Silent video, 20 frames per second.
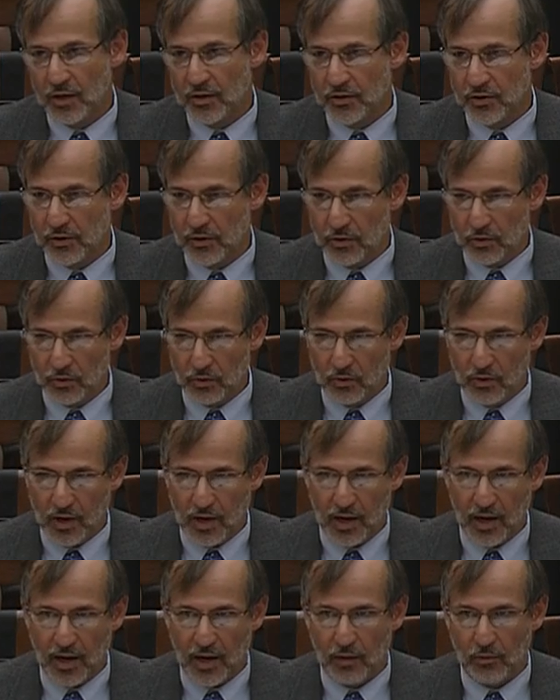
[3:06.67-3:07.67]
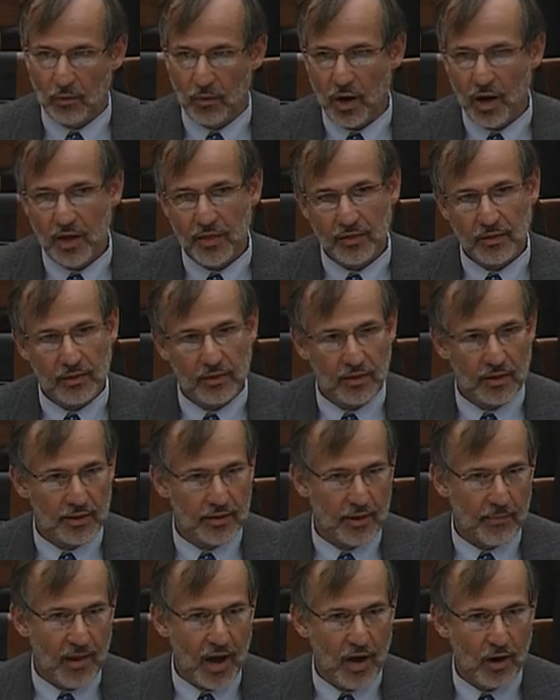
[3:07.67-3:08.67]
to uh, run
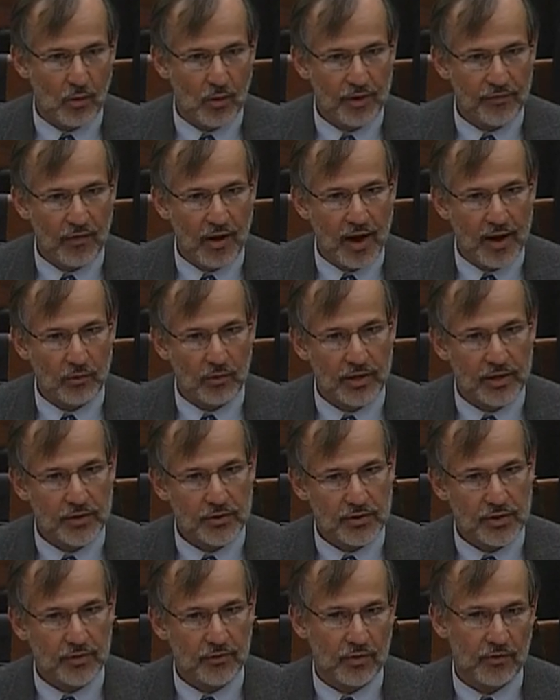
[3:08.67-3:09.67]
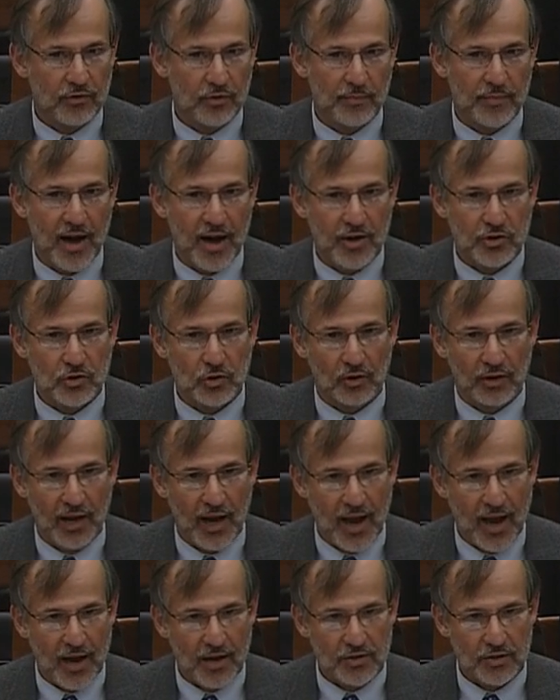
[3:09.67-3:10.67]
the biorefineries even from natural
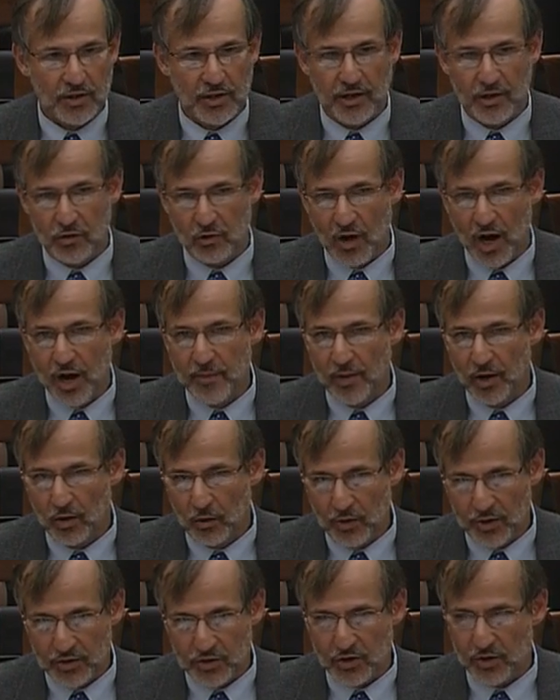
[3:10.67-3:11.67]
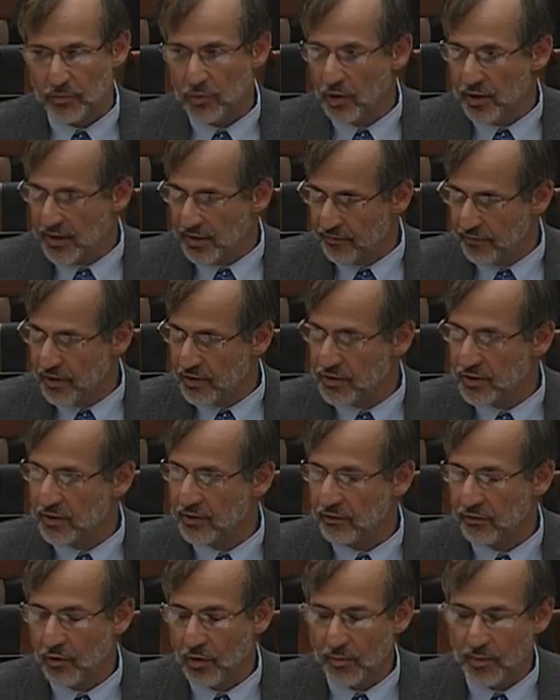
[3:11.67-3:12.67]
gas in a dry mill, which is a pretty
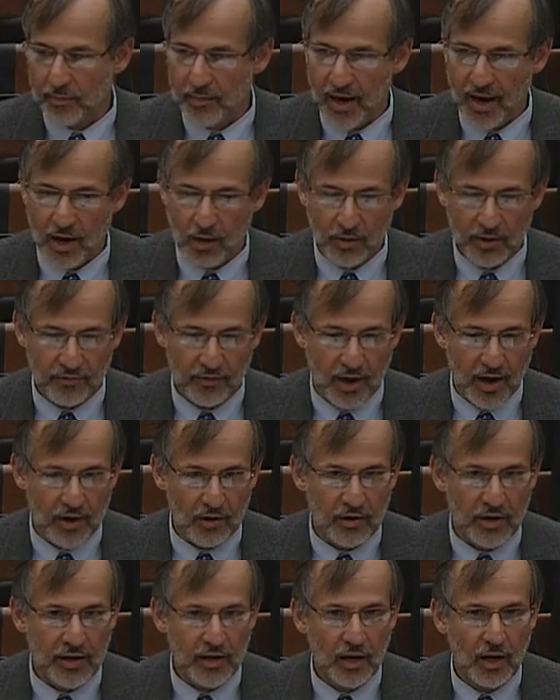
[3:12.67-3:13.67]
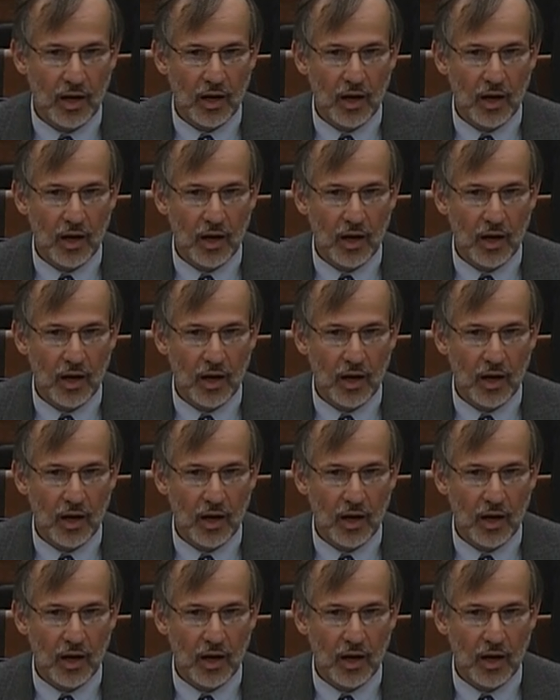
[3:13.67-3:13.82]
efficient form of biorefinery,